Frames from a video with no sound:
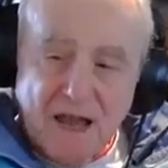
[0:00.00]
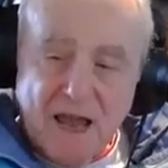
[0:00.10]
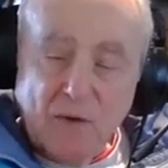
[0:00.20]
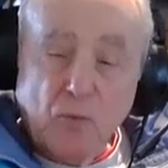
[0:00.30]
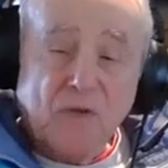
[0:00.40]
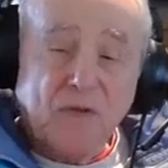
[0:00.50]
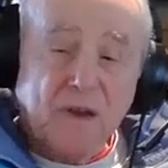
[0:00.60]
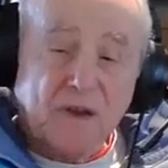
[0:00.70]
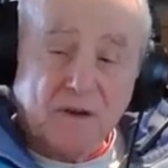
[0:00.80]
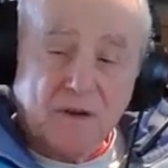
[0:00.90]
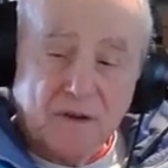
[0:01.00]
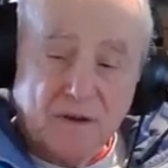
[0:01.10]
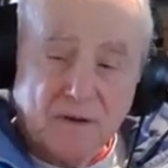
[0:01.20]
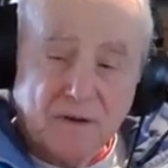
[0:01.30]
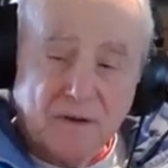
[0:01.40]
And with it
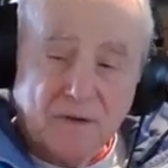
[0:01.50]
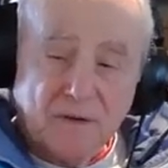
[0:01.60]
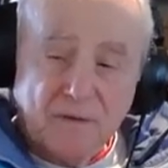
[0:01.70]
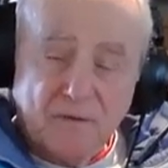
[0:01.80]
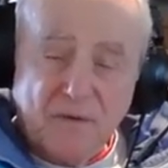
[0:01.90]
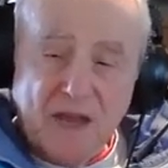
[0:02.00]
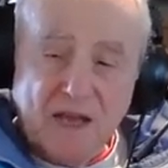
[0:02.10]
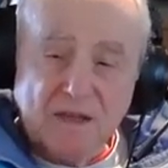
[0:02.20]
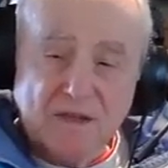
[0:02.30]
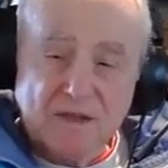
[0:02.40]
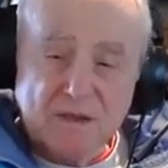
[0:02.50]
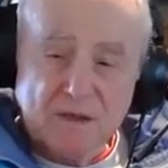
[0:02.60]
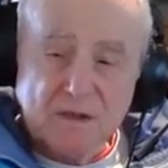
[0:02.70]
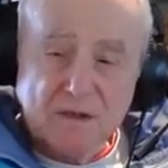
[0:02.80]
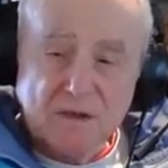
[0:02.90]

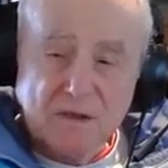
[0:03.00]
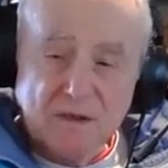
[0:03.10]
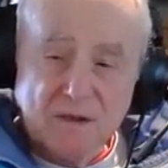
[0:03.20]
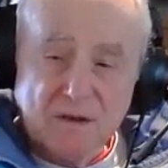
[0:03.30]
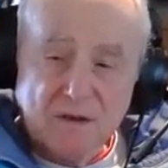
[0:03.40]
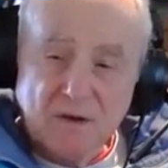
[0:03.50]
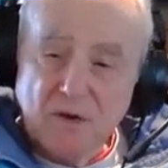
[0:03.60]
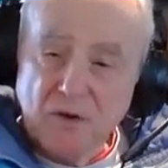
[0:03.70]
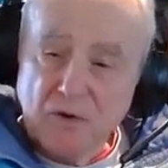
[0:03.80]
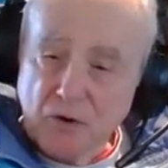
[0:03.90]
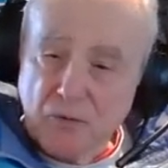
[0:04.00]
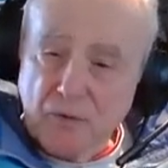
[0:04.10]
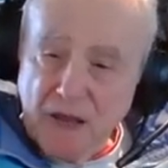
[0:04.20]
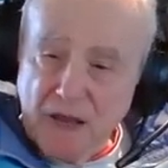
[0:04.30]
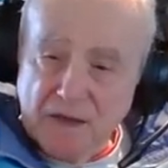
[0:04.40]
fades your
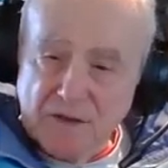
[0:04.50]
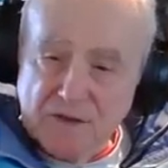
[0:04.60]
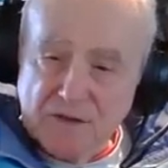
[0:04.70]
rage.